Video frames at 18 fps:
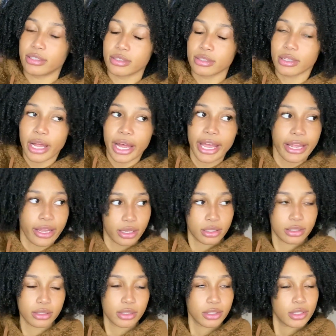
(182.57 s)
Like,
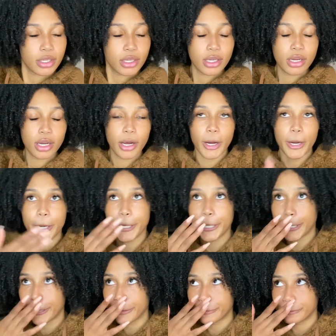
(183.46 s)

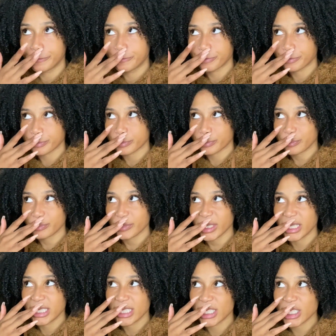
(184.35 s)

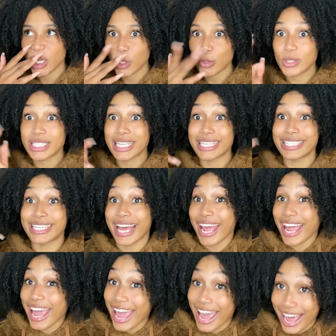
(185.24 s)
so
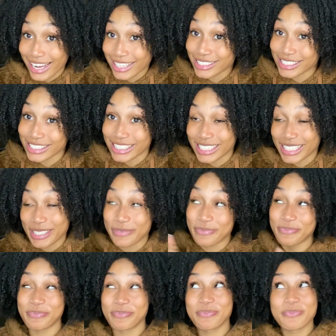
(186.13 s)
today actually
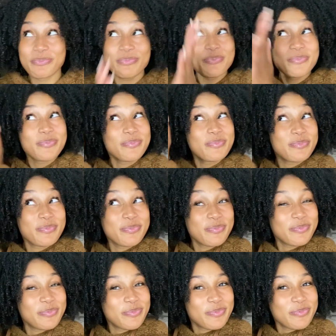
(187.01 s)

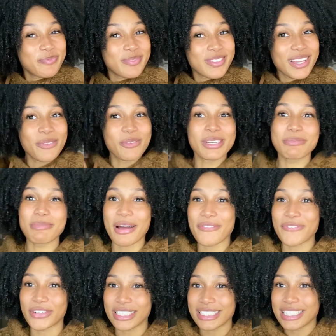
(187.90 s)
was my
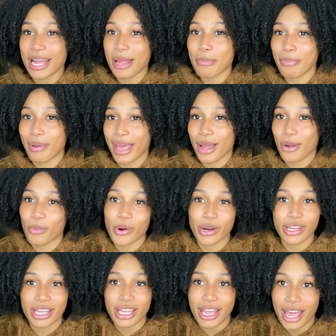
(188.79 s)
first day back
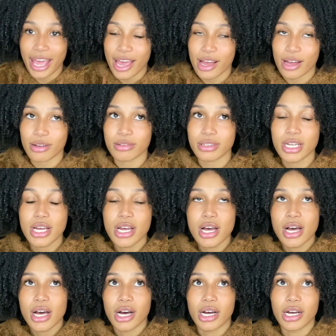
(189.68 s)
working out.
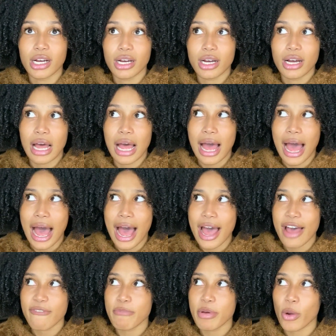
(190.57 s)
I
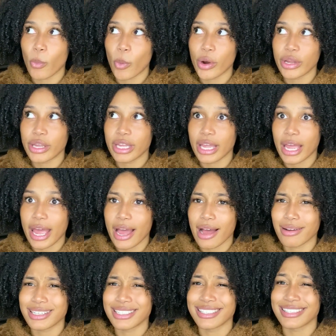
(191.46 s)
have been working
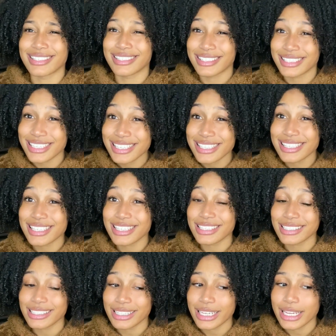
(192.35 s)
out
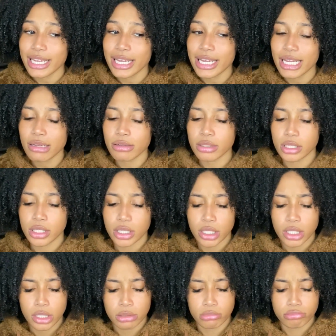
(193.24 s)
consistently
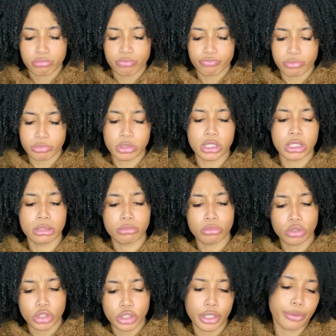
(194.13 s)

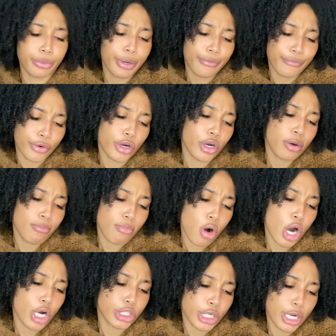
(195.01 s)
December, January, February,
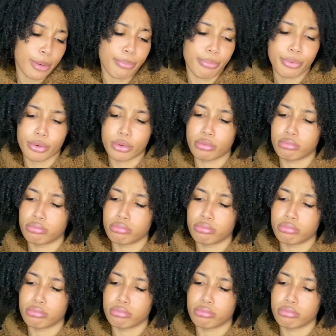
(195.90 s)
March, April.